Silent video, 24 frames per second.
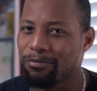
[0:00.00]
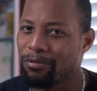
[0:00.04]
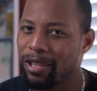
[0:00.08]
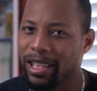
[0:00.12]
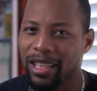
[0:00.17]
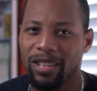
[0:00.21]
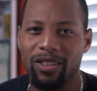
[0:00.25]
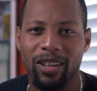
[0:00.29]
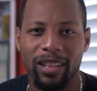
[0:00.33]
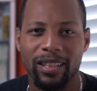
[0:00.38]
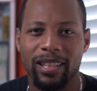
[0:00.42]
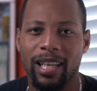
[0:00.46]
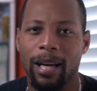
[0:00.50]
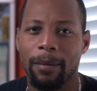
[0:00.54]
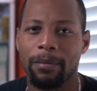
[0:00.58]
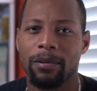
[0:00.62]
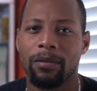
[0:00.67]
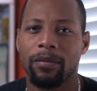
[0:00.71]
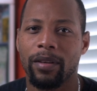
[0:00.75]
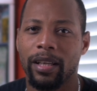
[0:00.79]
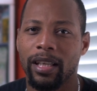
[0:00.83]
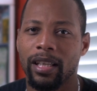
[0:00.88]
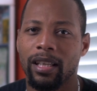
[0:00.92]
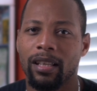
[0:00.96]
really not
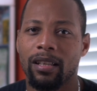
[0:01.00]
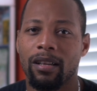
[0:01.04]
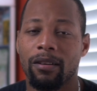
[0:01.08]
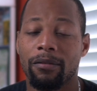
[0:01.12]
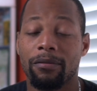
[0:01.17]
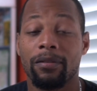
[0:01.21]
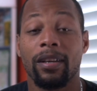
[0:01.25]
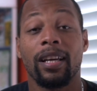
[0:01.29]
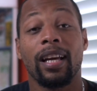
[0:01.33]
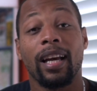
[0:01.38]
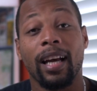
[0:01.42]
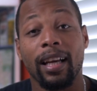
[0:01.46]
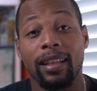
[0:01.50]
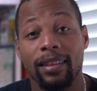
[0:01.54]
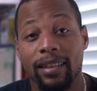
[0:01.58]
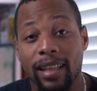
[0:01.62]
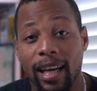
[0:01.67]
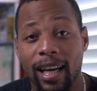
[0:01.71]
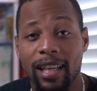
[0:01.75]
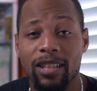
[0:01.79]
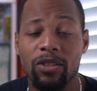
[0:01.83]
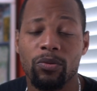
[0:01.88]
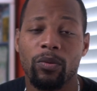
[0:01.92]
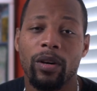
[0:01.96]
captivating enough. And
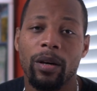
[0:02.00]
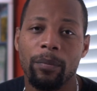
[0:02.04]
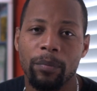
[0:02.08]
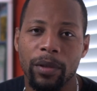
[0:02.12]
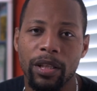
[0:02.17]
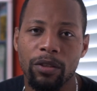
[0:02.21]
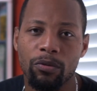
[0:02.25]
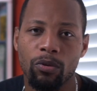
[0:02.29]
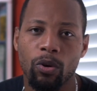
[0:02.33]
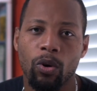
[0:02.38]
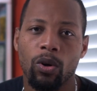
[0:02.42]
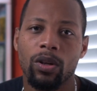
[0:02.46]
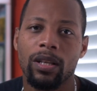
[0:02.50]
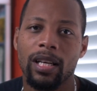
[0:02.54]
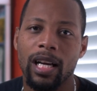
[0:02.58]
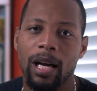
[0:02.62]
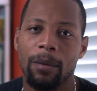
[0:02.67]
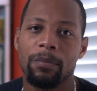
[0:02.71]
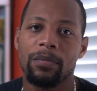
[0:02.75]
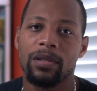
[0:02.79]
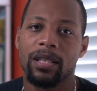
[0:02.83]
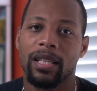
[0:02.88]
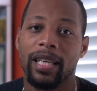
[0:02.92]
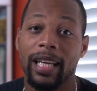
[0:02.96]
that's where B-roll
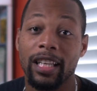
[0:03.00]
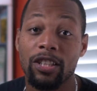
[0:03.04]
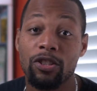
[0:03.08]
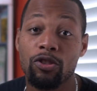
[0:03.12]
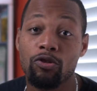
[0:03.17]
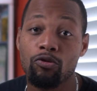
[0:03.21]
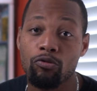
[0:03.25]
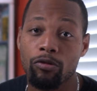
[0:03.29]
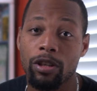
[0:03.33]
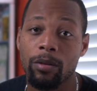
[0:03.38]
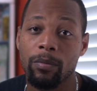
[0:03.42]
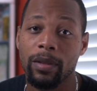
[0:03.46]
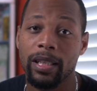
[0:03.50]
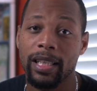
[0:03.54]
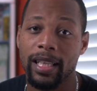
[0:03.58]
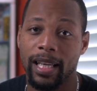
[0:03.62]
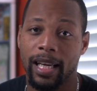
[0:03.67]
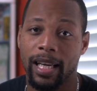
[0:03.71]
comes in extremely